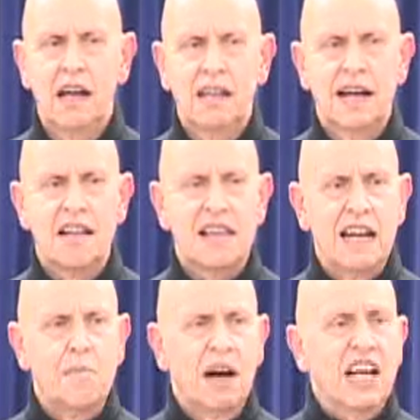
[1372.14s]
That is,
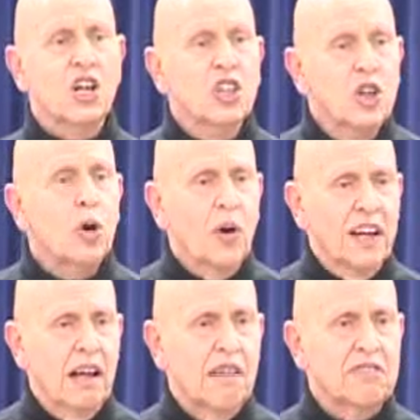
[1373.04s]
anybody could do
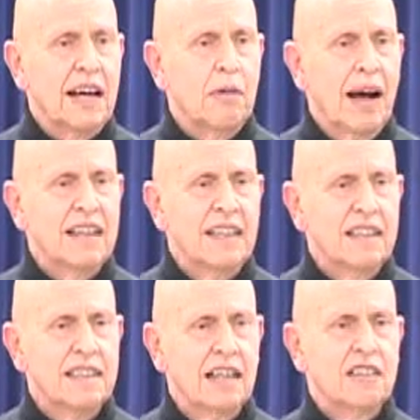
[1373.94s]
it if they had the
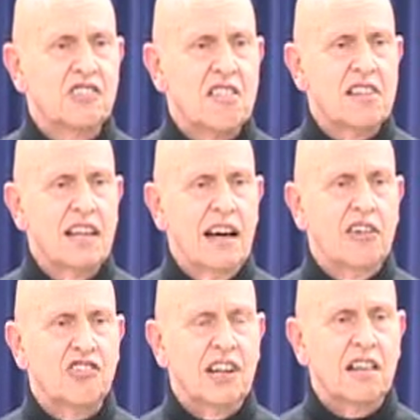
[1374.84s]
intelligence and the
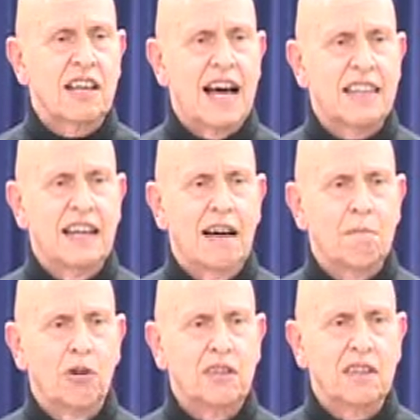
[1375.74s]
energy, and Kathy
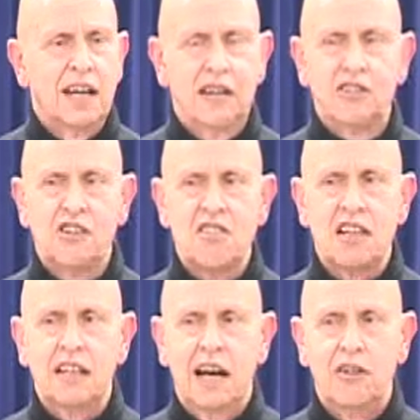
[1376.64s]
had both
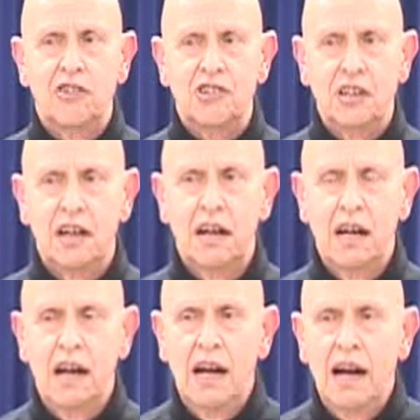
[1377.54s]
intelligence and energy.
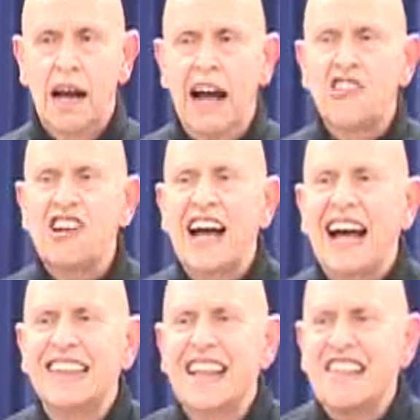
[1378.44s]
And she
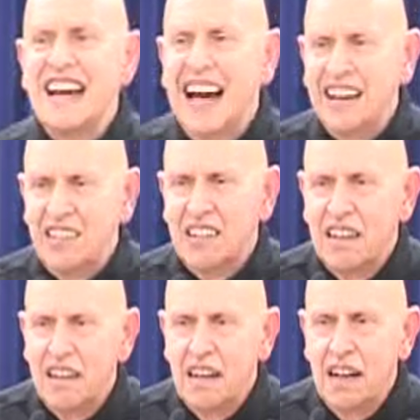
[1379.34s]
had desire.
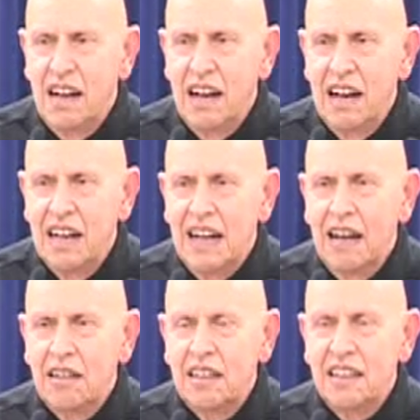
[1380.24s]

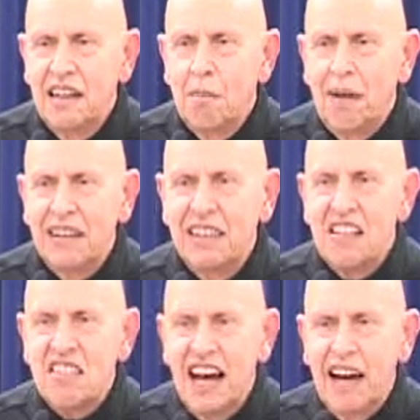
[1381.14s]
Now, the thing about
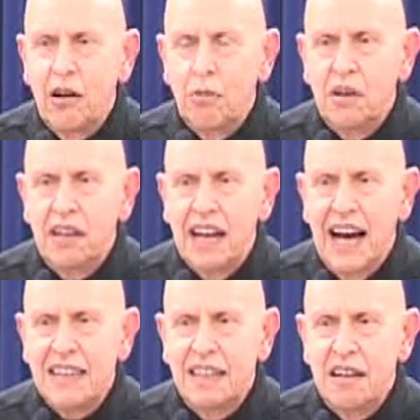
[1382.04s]
desire with
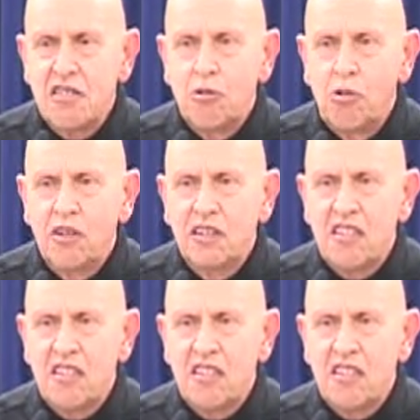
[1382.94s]
Kathy is the word